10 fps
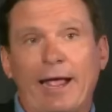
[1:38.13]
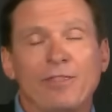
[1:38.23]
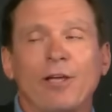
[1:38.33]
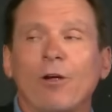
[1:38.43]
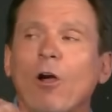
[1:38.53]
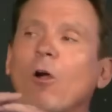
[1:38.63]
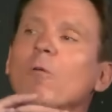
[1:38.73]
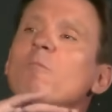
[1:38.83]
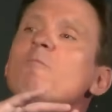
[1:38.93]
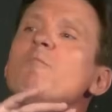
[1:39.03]
And there are
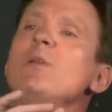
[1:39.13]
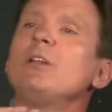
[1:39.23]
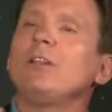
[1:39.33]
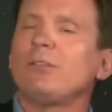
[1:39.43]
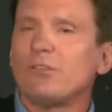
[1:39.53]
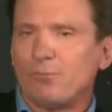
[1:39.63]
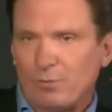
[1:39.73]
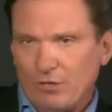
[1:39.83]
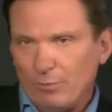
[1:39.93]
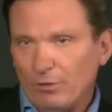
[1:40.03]
millions of
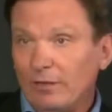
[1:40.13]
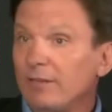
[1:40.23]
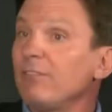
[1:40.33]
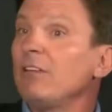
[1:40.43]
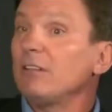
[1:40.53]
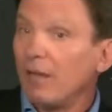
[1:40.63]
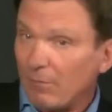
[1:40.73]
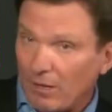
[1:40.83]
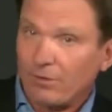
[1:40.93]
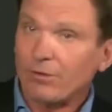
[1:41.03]
people living
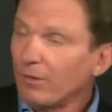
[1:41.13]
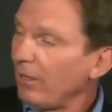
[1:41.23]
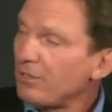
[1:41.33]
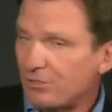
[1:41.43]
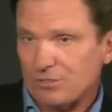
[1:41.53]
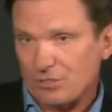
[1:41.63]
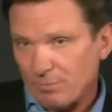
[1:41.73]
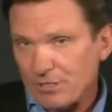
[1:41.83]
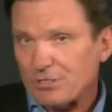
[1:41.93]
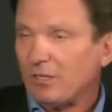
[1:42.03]
under glaciers,
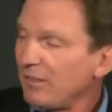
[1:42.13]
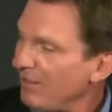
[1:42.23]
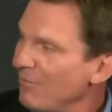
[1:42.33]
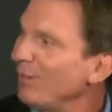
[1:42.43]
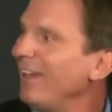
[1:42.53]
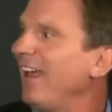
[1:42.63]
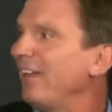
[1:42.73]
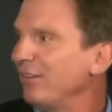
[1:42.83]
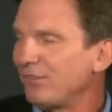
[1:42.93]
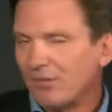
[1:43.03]
especially in the
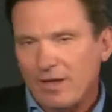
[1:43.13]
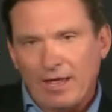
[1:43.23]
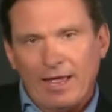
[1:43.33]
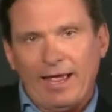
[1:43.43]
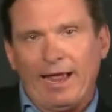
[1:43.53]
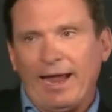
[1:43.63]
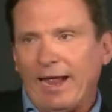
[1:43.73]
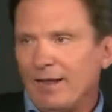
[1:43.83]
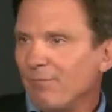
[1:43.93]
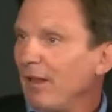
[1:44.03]
Himalayas.
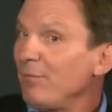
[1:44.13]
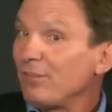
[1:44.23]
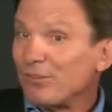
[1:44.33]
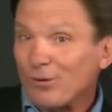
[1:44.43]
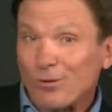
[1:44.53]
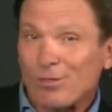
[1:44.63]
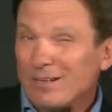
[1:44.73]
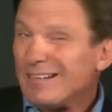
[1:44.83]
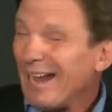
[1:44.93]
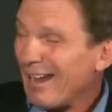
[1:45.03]
And maybe it's an
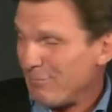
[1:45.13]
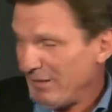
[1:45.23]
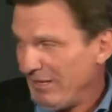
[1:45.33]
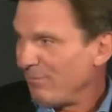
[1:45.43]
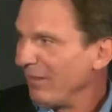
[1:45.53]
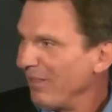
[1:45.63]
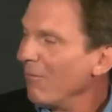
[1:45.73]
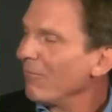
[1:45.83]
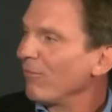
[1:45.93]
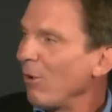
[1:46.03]
earthen dam keeping
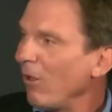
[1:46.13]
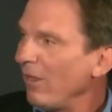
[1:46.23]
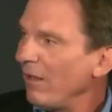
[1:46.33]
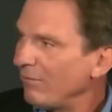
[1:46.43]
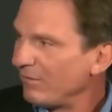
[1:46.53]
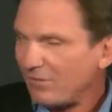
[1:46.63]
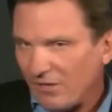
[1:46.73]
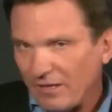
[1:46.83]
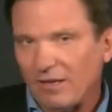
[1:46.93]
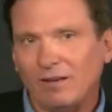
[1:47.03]
them from all that
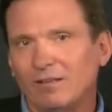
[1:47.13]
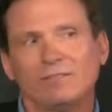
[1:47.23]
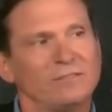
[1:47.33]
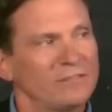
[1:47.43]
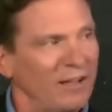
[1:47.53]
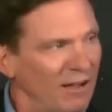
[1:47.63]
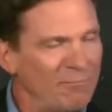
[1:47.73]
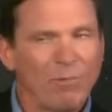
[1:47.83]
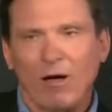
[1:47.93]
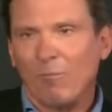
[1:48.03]
ticking
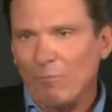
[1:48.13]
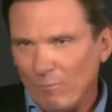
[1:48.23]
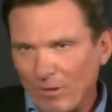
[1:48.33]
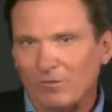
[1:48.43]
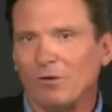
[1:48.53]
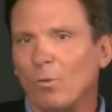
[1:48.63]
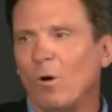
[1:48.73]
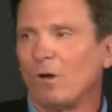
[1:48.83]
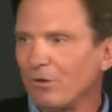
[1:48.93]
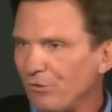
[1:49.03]
time bomb melting
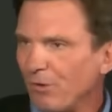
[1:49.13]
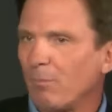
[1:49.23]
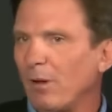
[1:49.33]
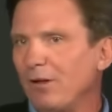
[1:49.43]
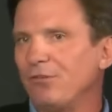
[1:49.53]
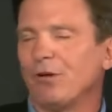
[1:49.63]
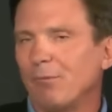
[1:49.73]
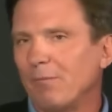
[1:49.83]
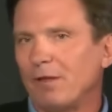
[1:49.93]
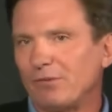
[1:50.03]
water drip by
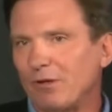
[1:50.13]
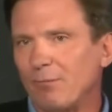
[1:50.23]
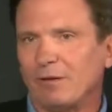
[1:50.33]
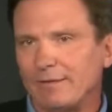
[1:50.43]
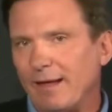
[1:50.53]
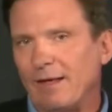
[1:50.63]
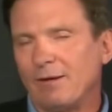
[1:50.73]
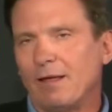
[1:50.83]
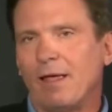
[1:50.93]
drip that's coming down.